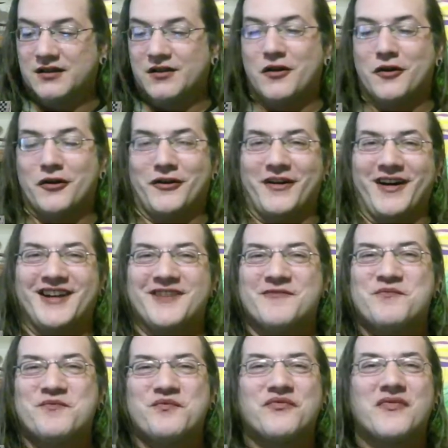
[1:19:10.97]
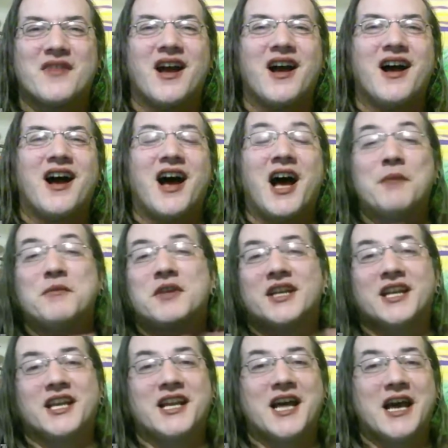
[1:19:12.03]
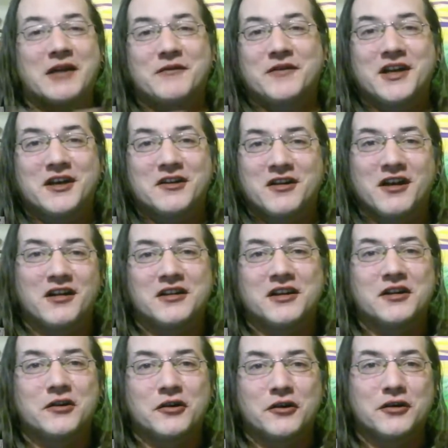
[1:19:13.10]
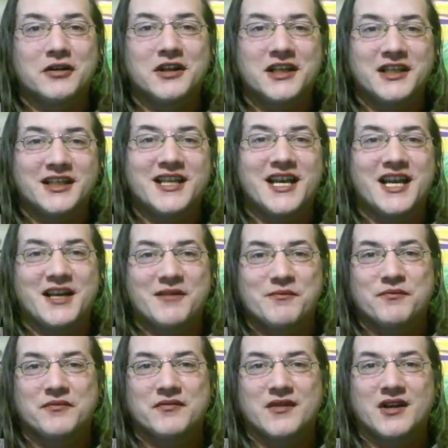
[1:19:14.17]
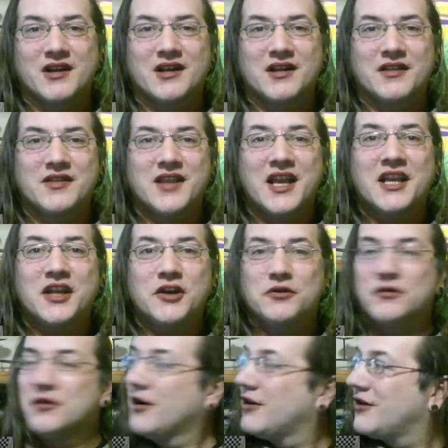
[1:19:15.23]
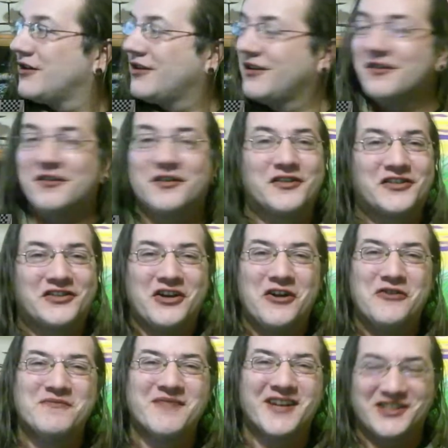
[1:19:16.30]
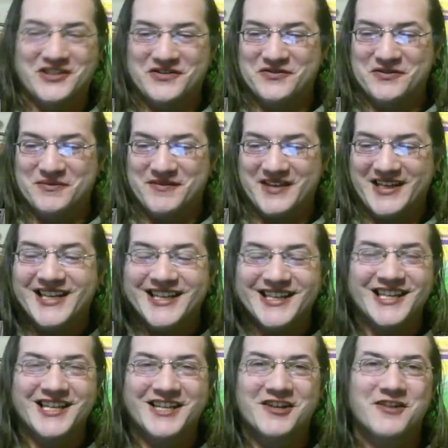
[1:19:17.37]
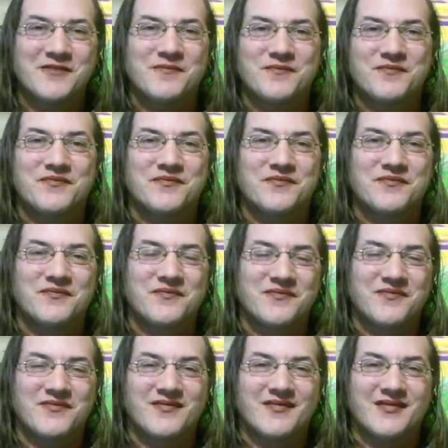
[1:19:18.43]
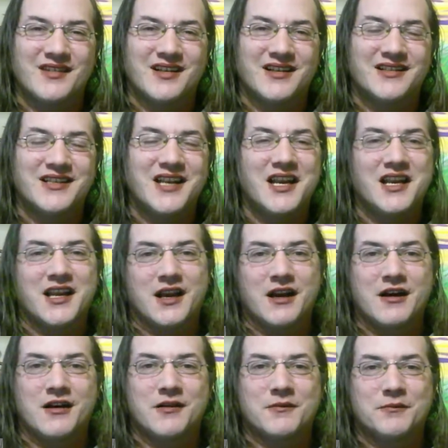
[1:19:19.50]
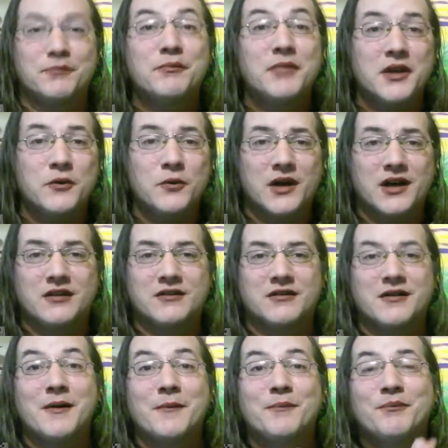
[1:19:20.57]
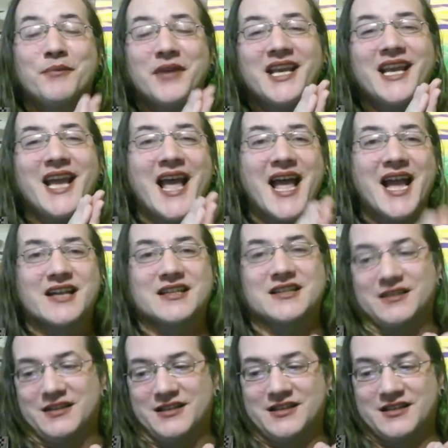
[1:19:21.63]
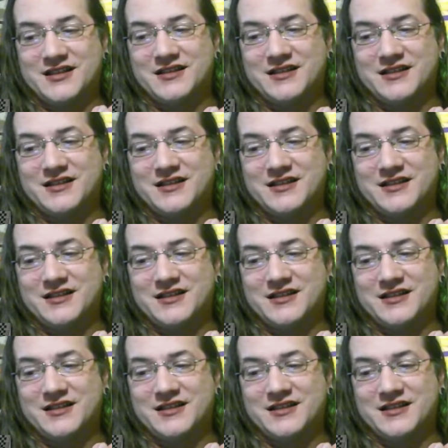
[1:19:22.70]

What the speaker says: Alright. I'm going to get out of here a little early today. Thank you so much for being here. Take care. Be well. Be excellent.